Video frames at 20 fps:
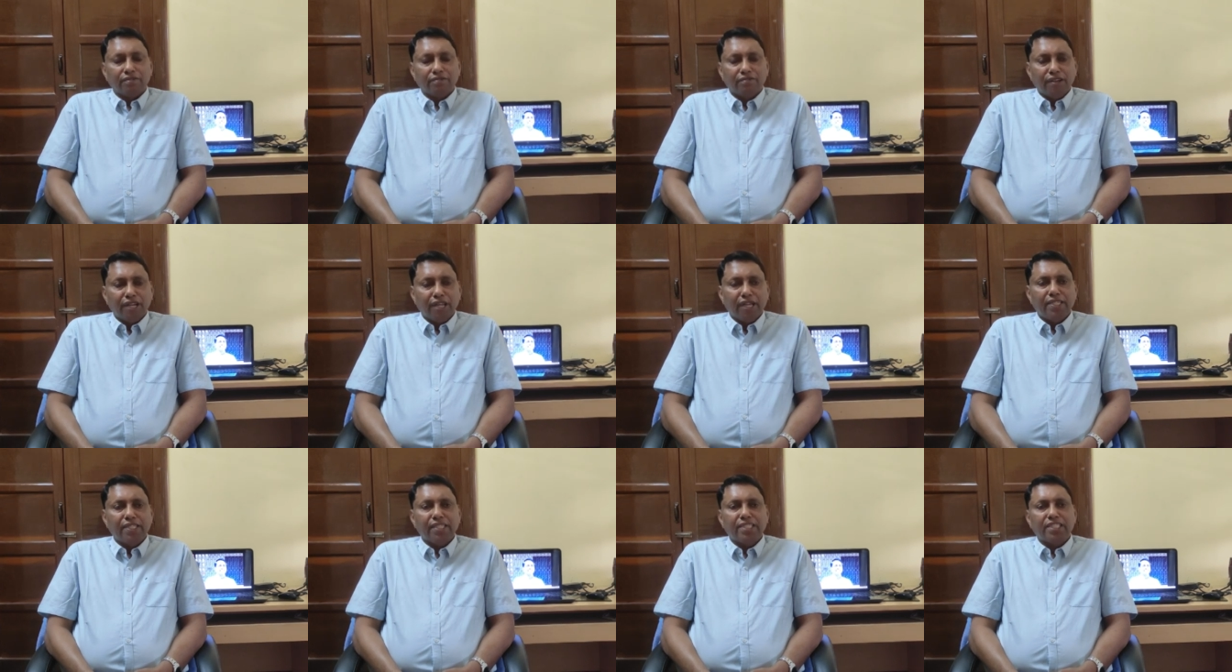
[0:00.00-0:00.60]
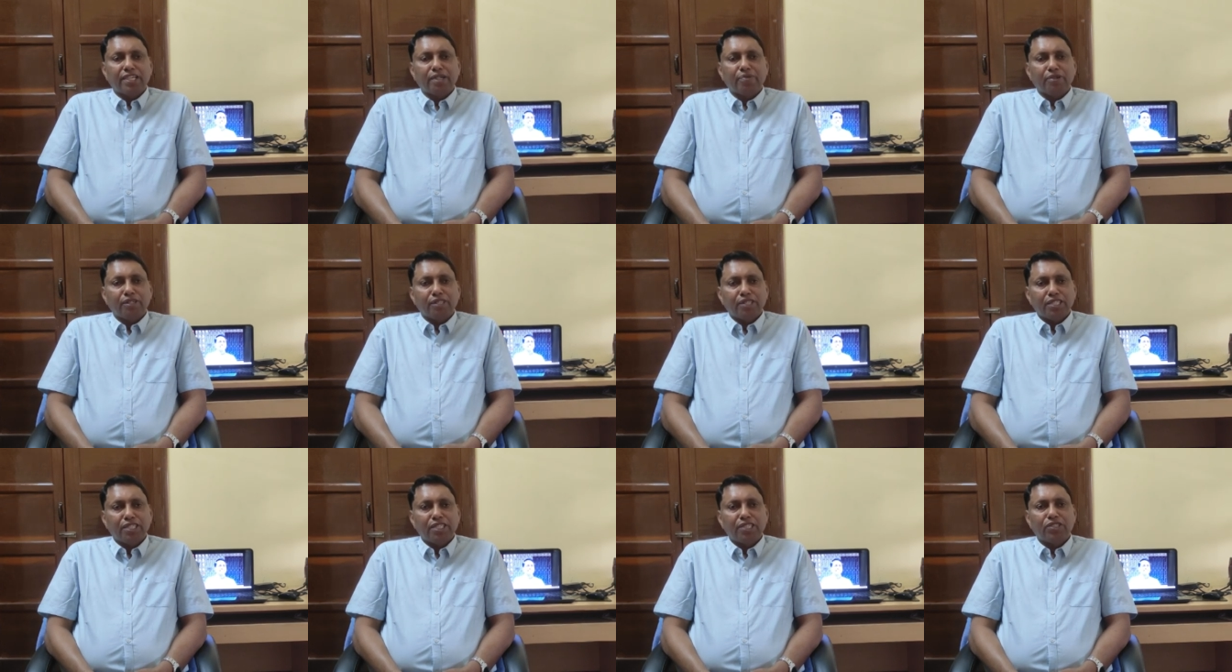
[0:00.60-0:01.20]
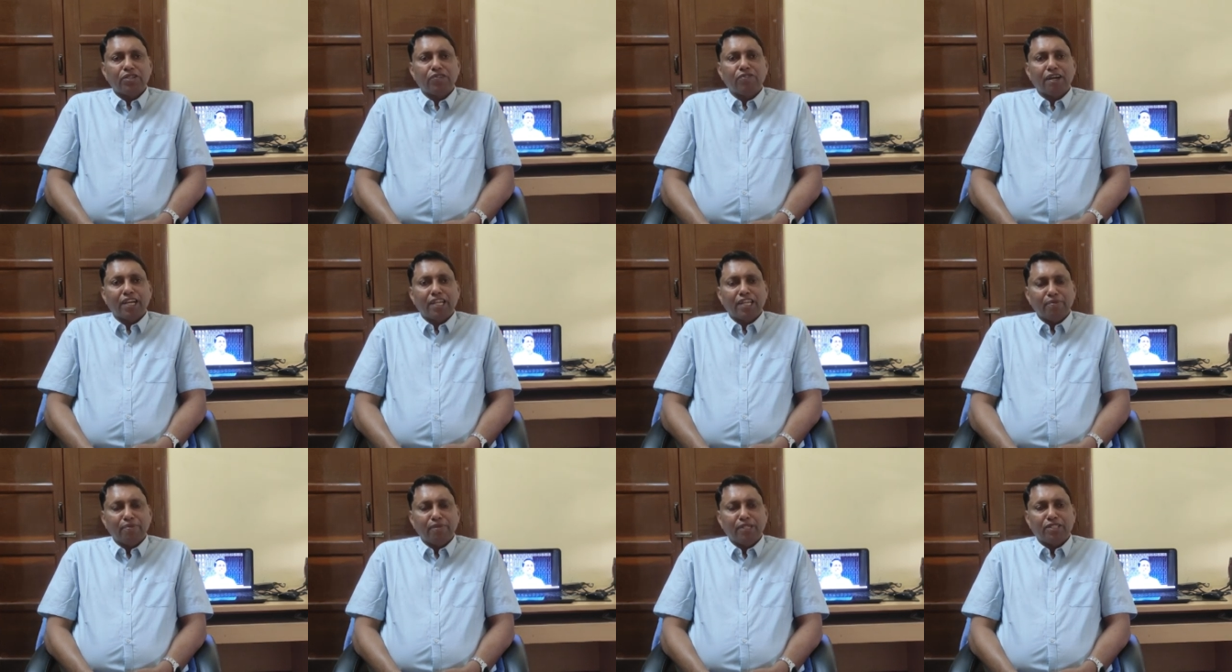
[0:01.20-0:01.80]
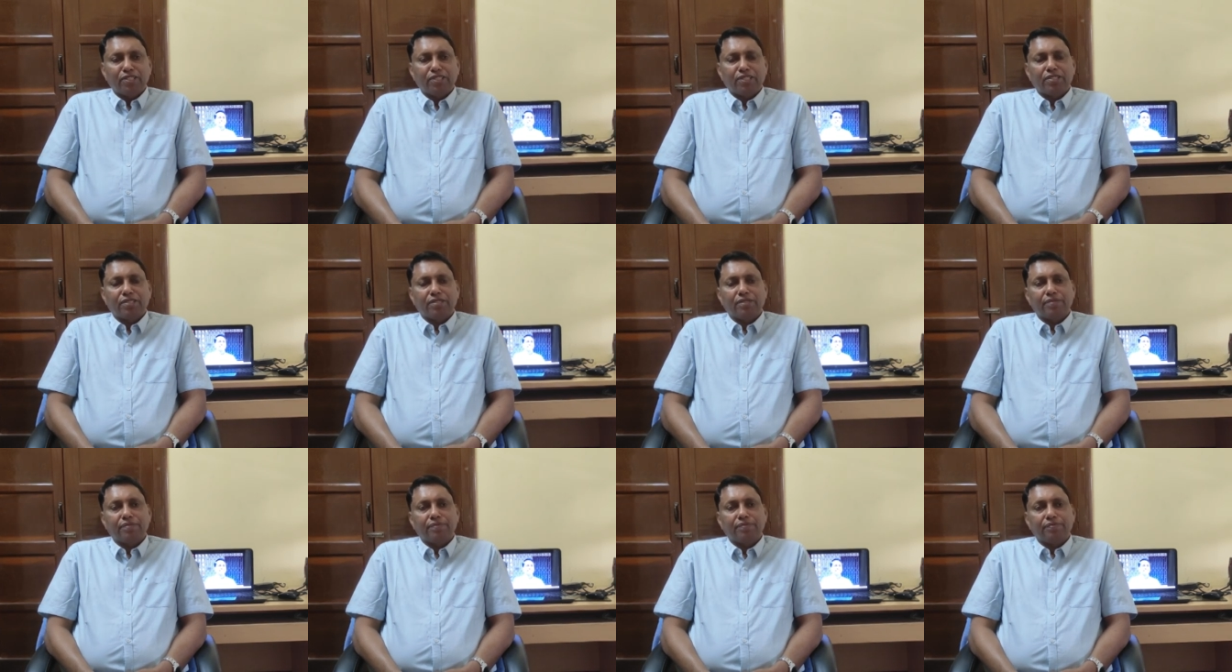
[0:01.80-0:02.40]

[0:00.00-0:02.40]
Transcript: various communities of IMS.